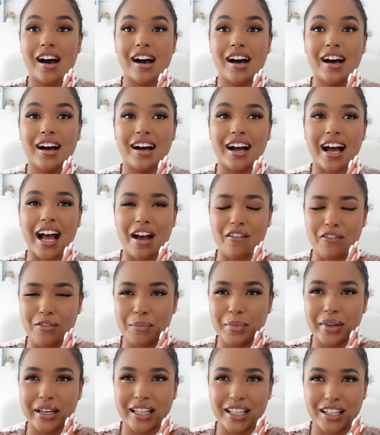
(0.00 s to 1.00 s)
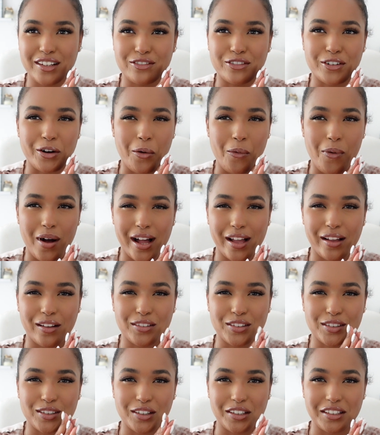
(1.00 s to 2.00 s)
I uh, haven't been here for a while,
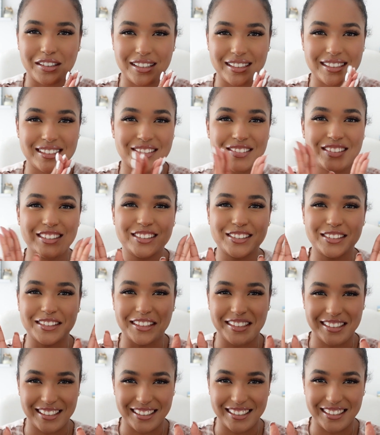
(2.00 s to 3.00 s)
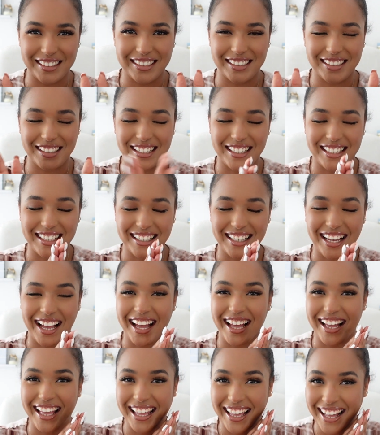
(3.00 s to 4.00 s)
so this feels good. Like,
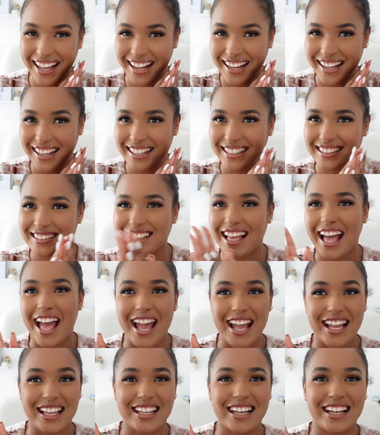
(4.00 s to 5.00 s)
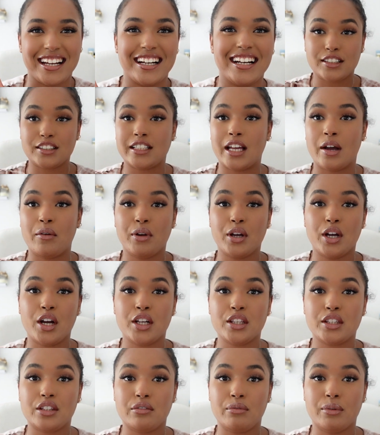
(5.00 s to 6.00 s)
hey guys, hey there. Today we're
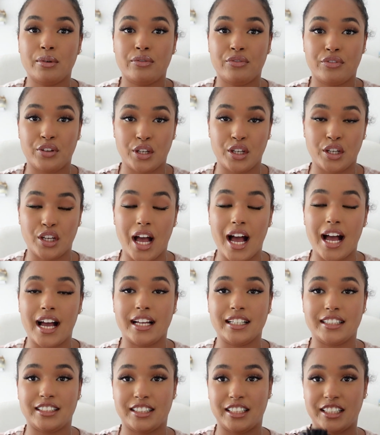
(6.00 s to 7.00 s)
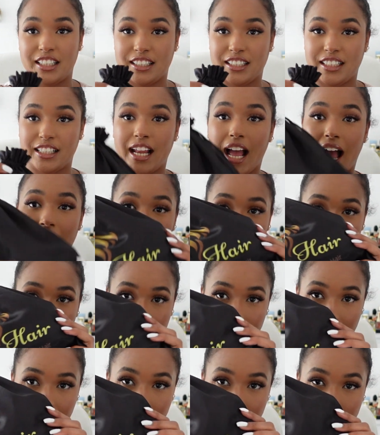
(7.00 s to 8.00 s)
going to review uh, Gigy
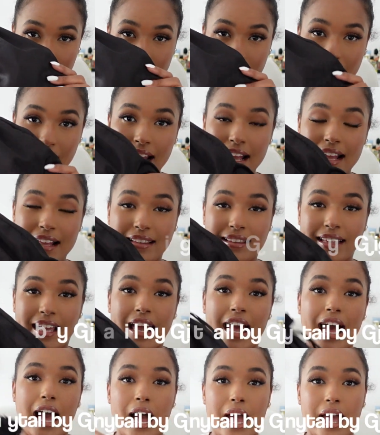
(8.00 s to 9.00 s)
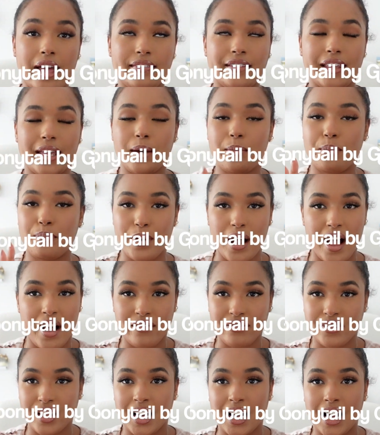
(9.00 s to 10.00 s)
Hair. They are, they are a
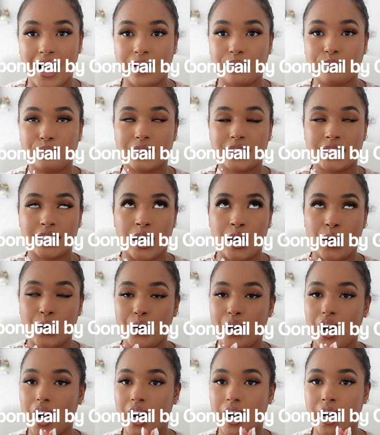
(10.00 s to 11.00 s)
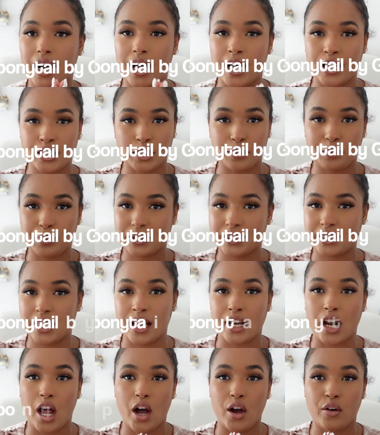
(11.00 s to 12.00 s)
brand that sell
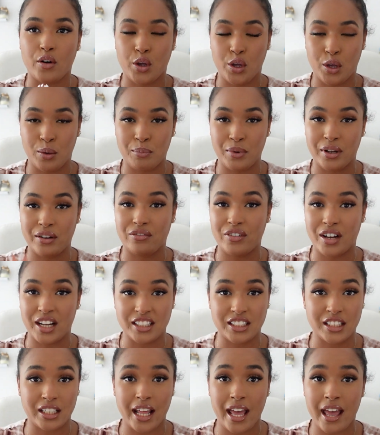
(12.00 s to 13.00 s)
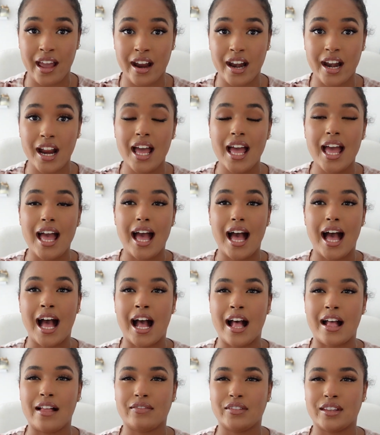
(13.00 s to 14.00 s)
100% uh, human virgin hair.
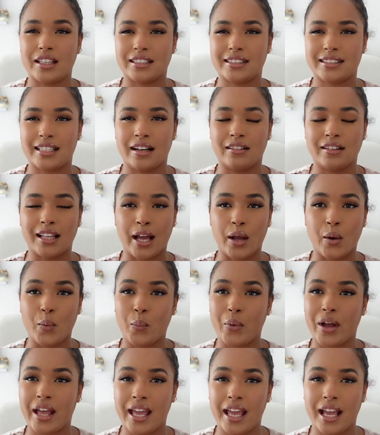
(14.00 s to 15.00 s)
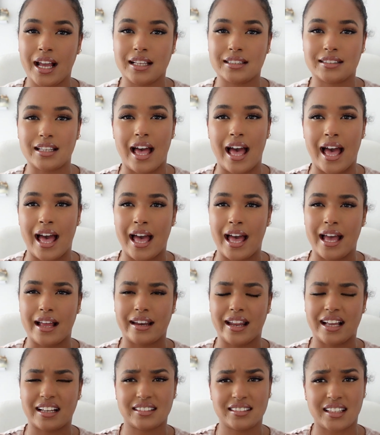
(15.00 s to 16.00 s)
And they sell like wigs
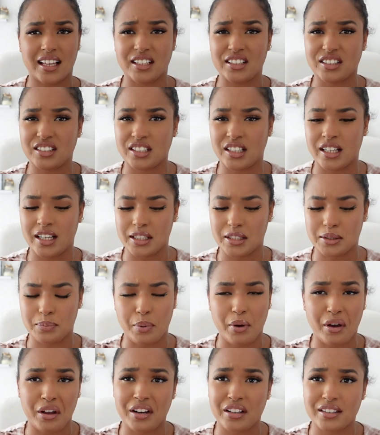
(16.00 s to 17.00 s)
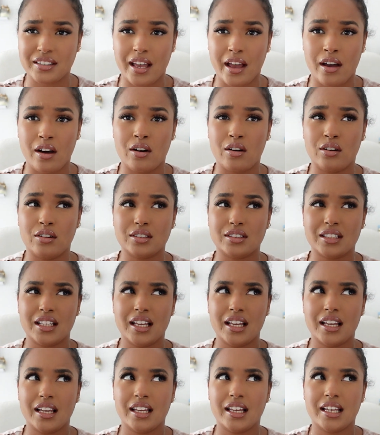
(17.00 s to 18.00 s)
and extensions, ponytails,
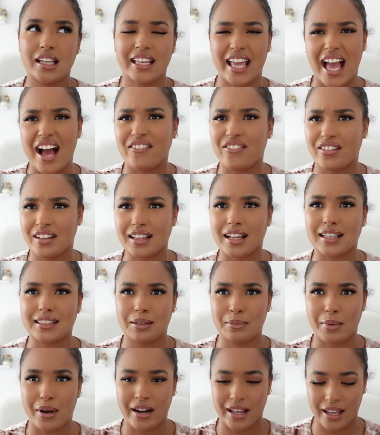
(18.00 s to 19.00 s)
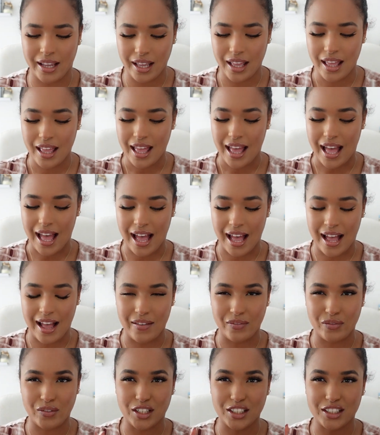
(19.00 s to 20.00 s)
yeah i think that's about it
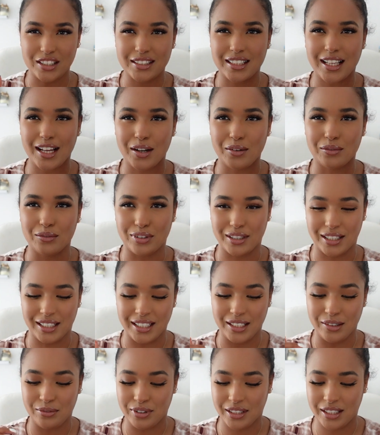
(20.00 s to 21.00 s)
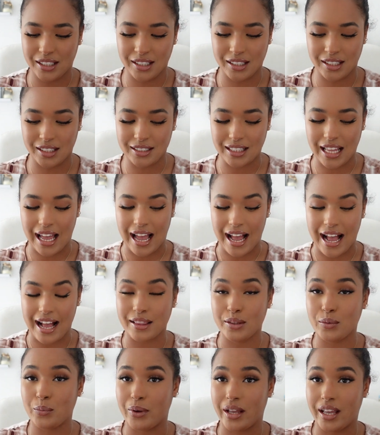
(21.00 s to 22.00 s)
and they're just like really really good i
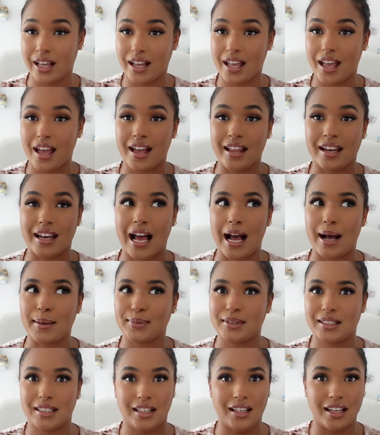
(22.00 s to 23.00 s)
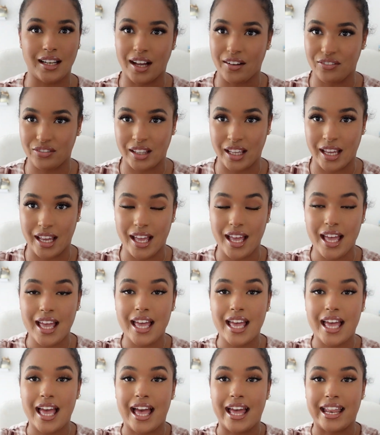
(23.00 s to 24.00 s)
had the wig and i absolutely loved it
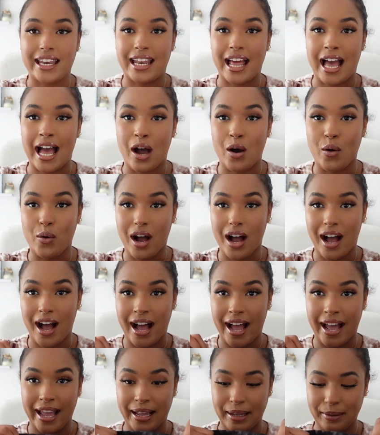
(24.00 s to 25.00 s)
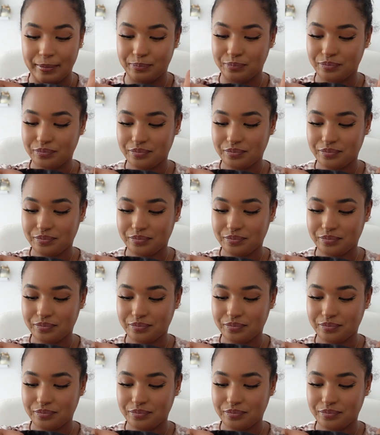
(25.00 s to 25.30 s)
and now i